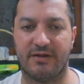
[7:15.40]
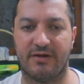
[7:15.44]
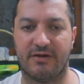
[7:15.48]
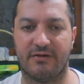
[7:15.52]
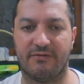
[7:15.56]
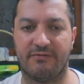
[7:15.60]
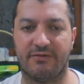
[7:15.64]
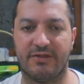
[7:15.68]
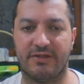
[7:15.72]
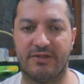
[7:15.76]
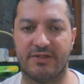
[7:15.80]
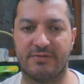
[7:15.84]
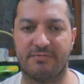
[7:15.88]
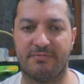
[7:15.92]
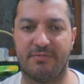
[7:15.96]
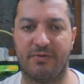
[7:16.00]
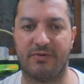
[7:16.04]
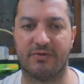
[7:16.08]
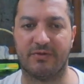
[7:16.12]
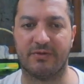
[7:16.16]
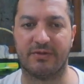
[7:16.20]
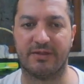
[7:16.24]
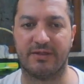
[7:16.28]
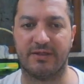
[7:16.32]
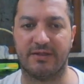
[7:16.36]
this
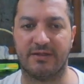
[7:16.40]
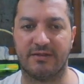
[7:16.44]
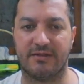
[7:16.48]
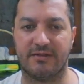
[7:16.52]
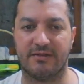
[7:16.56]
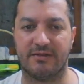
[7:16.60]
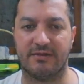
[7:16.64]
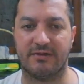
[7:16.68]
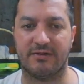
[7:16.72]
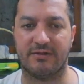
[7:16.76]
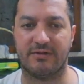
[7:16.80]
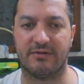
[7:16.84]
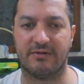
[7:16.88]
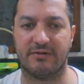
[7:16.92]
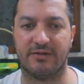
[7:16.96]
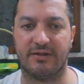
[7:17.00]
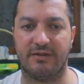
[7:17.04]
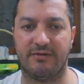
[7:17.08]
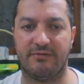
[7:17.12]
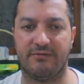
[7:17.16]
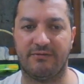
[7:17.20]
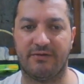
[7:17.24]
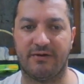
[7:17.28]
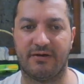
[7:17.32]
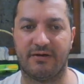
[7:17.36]
pawn here on
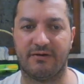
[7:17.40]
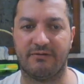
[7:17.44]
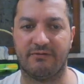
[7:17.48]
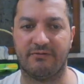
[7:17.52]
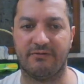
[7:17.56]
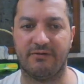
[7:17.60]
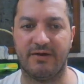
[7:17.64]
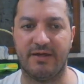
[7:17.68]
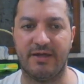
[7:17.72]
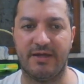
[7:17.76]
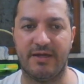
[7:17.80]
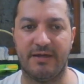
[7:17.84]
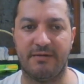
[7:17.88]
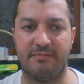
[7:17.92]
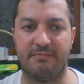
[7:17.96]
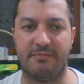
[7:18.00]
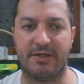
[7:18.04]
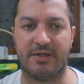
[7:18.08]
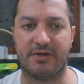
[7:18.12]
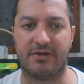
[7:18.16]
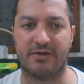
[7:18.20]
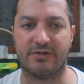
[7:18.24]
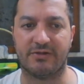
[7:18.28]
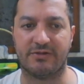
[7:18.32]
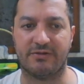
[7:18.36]
e5.
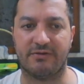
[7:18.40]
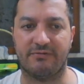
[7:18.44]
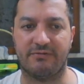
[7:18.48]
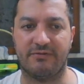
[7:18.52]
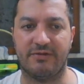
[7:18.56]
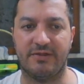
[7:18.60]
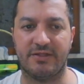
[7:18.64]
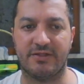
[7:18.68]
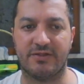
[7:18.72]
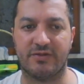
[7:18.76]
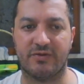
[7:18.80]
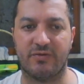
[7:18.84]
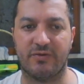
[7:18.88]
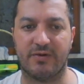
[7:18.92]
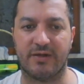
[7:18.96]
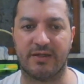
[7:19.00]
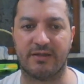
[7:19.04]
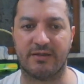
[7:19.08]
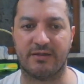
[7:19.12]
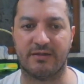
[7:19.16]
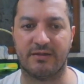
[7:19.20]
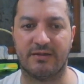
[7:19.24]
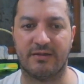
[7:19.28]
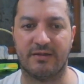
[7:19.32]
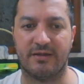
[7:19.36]
Because of this
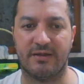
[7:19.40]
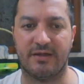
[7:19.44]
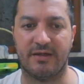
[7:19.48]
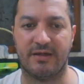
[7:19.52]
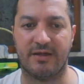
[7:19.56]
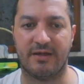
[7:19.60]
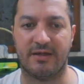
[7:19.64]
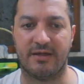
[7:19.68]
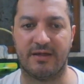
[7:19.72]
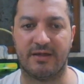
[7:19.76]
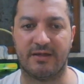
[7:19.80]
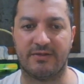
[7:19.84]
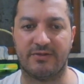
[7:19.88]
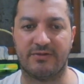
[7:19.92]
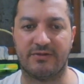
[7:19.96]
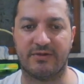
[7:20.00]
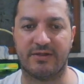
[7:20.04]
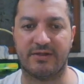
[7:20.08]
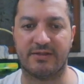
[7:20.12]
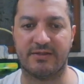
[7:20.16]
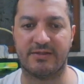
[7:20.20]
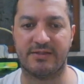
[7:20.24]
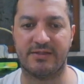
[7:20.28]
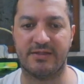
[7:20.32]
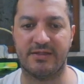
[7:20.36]
queen. As you
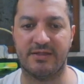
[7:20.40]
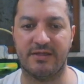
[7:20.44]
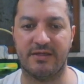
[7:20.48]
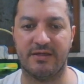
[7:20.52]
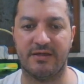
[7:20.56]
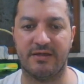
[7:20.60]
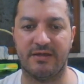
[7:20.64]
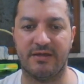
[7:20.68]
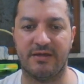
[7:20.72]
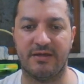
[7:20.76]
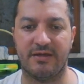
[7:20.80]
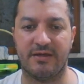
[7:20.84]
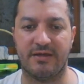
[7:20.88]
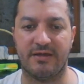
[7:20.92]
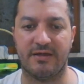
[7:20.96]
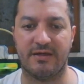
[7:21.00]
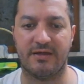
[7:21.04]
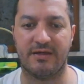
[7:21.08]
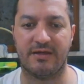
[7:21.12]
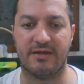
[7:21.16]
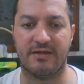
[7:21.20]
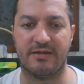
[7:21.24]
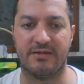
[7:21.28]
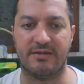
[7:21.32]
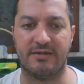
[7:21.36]
can see,
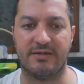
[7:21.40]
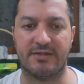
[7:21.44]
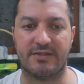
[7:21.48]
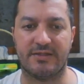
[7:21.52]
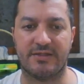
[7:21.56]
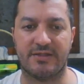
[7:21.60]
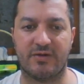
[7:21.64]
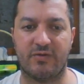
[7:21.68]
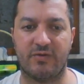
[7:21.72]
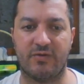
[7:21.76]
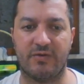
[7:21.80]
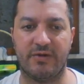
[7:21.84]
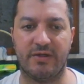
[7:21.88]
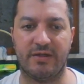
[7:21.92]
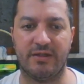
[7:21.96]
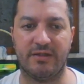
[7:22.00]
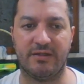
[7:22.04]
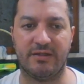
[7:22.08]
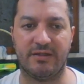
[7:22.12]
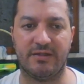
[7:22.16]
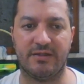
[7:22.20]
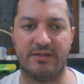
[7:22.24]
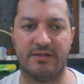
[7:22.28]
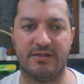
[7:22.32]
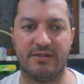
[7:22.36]
this
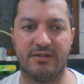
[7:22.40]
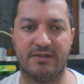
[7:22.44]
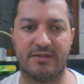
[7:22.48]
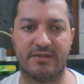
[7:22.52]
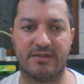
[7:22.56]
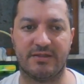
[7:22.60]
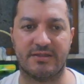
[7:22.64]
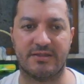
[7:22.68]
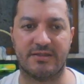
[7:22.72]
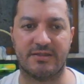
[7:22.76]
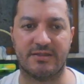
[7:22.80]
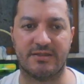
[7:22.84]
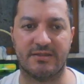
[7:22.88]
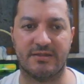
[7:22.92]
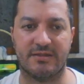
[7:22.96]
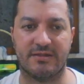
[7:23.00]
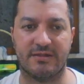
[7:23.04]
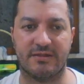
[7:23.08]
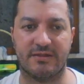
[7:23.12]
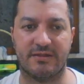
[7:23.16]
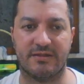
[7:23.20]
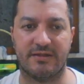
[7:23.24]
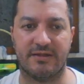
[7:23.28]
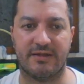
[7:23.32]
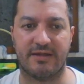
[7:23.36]
queen is
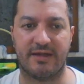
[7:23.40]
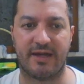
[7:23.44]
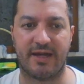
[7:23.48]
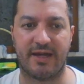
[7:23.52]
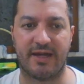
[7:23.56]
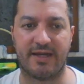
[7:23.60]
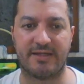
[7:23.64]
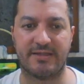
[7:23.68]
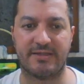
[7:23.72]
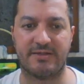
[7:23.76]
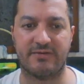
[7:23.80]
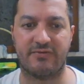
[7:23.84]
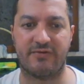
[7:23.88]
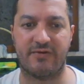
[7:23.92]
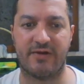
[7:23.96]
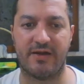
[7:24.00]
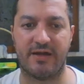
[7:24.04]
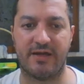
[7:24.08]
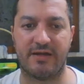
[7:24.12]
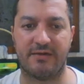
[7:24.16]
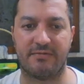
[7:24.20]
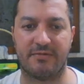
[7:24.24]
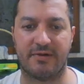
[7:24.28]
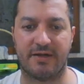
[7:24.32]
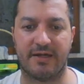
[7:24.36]

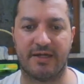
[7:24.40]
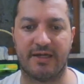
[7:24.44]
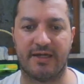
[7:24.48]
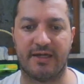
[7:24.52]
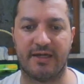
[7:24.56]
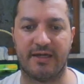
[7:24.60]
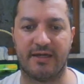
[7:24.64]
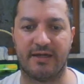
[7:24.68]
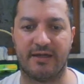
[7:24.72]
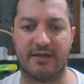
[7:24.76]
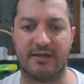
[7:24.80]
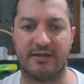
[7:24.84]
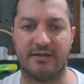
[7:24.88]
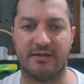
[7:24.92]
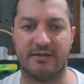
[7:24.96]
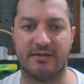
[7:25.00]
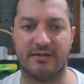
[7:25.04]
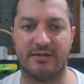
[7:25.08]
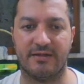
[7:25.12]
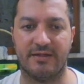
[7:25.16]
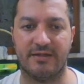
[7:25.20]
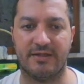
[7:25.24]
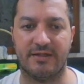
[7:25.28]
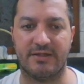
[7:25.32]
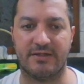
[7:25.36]
x-raying my king,
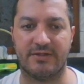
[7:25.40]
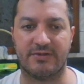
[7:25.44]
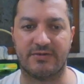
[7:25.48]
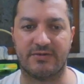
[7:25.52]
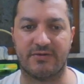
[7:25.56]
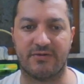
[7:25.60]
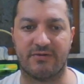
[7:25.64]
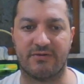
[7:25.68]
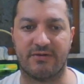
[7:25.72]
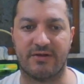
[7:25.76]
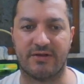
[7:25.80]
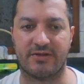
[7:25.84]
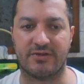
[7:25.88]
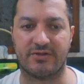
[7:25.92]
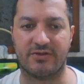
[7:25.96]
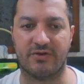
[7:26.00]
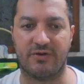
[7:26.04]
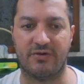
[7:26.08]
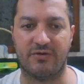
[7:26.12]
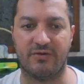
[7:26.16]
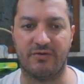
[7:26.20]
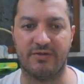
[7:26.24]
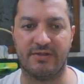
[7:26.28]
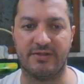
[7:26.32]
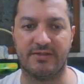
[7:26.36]
so there's
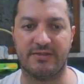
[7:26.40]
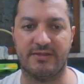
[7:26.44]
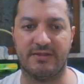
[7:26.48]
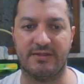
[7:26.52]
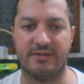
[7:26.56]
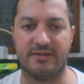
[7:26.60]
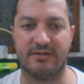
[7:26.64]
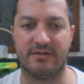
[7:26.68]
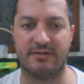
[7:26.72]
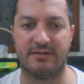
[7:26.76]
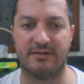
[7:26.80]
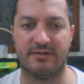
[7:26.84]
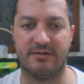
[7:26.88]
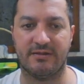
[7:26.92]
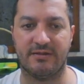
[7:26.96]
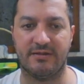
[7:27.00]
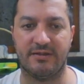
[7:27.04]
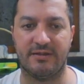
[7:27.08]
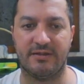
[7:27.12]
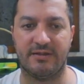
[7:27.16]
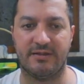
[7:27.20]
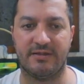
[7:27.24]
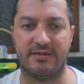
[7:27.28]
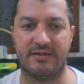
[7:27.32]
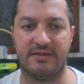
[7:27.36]
always the
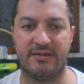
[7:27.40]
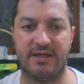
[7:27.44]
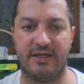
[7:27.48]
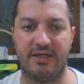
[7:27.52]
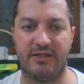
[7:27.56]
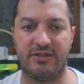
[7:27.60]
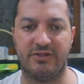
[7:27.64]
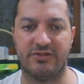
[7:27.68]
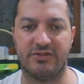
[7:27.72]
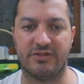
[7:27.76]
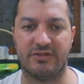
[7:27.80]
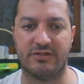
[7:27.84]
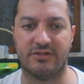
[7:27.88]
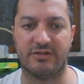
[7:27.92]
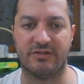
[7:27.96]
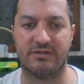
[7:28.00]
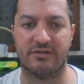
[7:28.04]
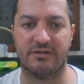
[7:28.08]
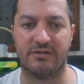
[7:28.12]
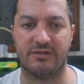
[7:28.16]
danger